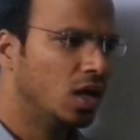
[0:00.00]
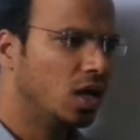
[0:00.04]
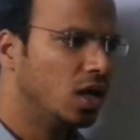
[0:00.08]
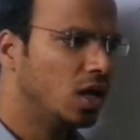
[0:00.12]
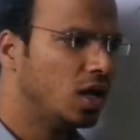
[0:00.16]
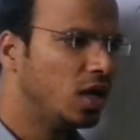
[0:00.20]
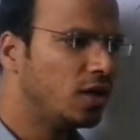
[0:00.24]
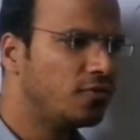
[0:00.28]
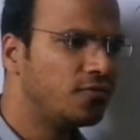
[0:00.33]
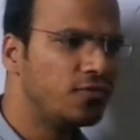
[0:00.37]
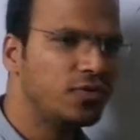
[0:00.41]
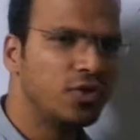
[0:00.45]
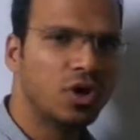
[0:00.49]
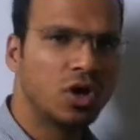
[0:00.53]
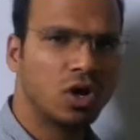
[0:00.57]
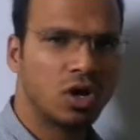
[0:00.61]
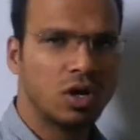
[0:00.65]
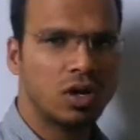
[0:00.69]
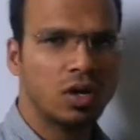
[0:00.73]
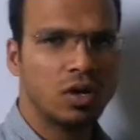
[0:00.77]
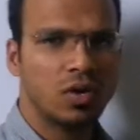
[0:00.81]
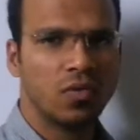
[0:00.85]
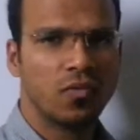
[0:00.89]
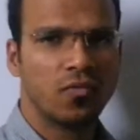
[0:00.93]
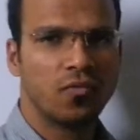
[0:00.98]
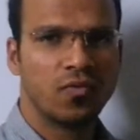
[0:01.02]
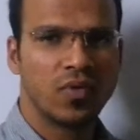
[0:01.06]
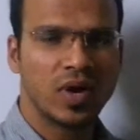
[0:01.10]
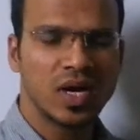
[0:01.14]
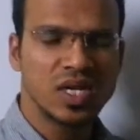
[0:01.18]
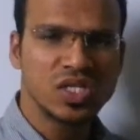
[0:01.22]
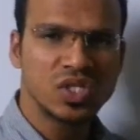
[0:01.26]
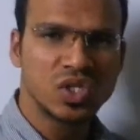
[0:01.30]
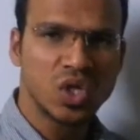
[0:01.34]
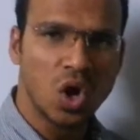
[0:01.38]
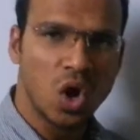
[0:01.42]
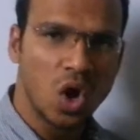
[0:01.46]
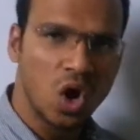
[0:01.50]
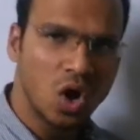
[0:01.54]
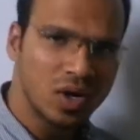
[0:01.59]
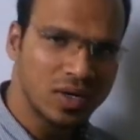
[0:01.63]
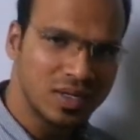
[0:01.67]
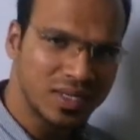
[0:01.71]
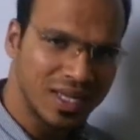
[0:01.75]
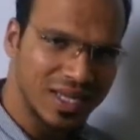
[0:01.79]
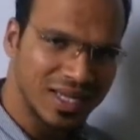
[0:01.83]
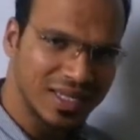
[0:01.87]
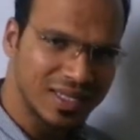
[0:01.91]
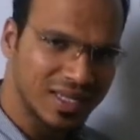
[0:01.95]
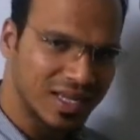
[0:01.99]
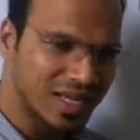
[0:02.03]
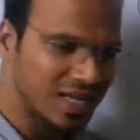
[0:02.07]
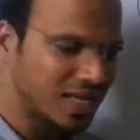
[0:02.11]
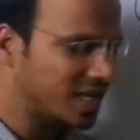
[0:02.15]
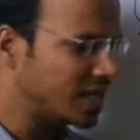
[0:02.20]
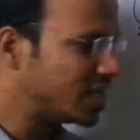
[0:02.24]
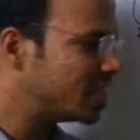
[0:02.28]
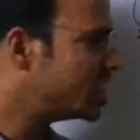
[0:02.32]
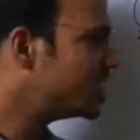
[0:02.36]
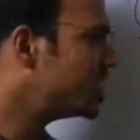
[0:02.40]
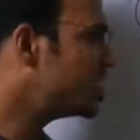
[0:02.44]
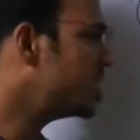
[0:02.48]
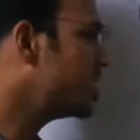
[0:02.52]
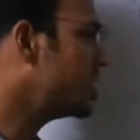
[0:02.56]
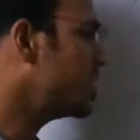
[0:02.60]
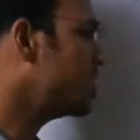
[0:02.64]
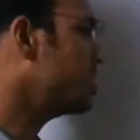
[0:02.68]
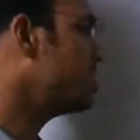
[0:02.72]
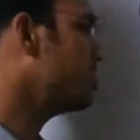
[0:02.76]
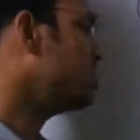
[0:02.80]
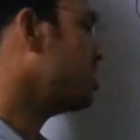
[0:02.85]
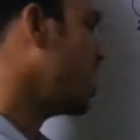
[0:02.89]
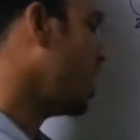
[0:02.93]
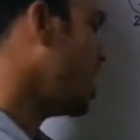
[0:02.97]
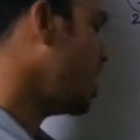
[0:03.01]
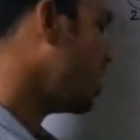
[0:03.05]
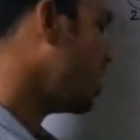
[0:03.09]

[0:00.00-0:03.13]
If your first octet is, you